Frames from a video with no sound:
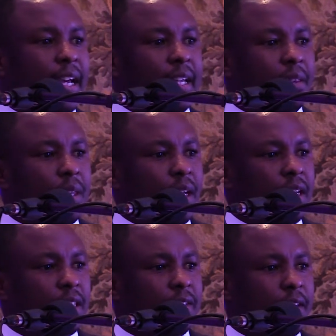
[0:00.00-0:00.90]
and
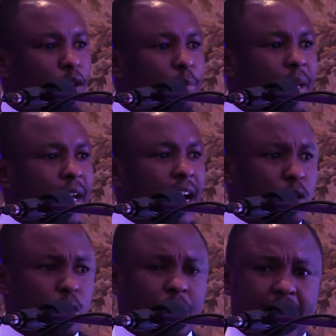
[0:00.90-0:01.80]
then developing
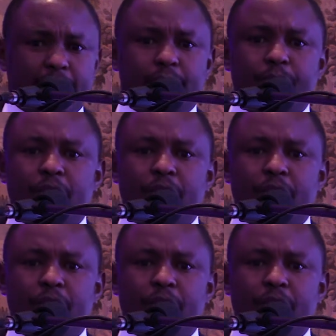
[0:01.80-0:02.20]
along that.